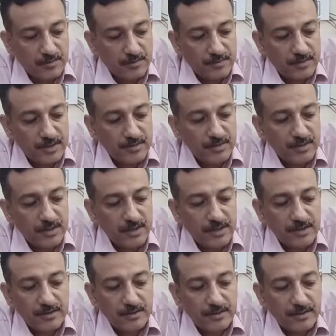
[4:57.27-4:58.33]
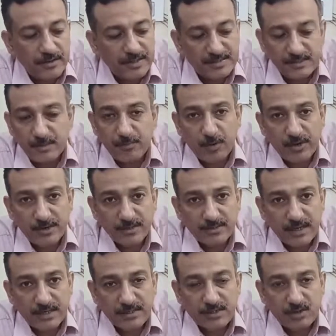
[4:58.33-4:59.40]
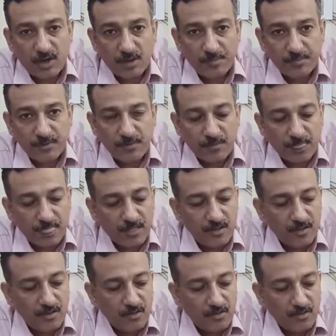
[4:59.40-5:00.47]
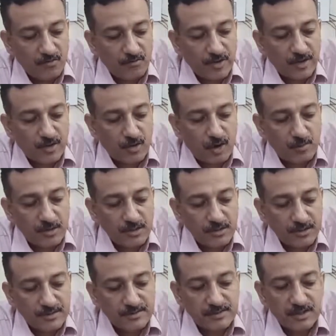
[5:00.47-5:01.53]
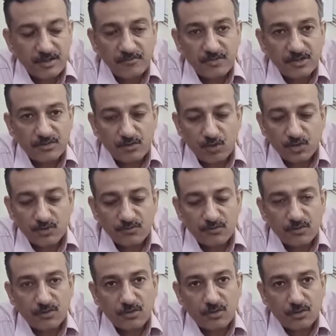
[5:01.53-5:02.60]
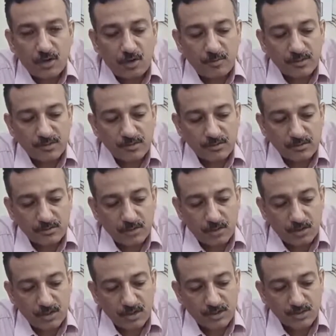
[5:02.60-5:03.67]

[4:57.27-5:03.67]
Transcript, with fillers: Then there are DC points at the top where common is there which goes for to common all the